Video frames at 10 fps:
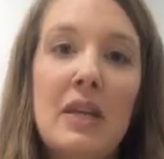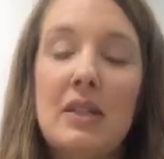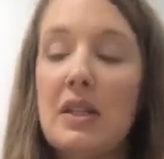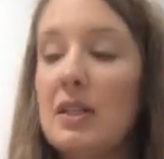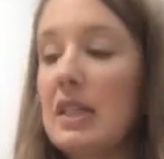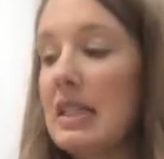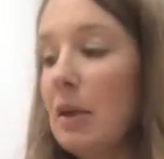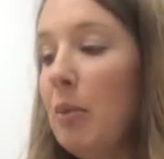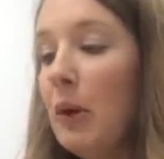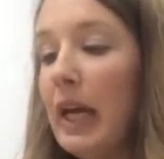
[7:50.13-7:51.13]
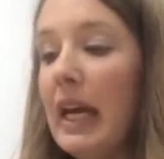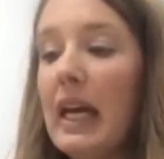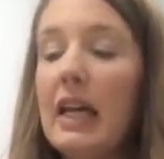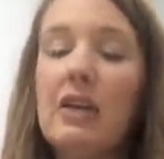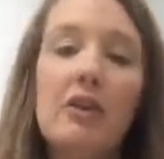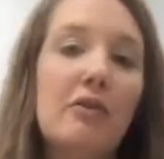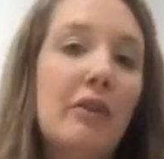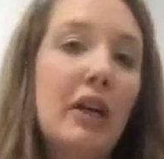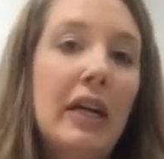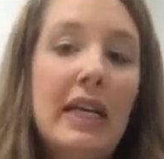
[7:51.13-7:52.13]
So this is a simple kit,
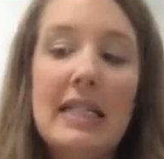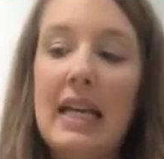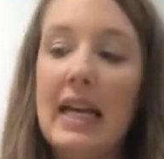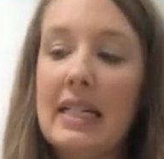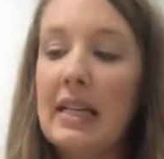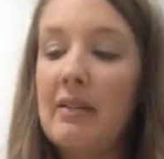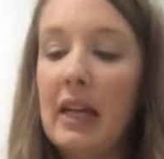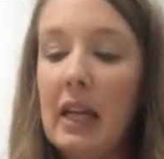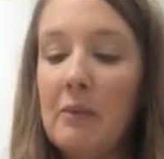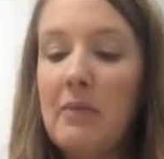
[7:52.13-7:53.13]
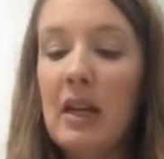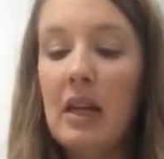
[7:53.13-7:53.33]
very easy activity.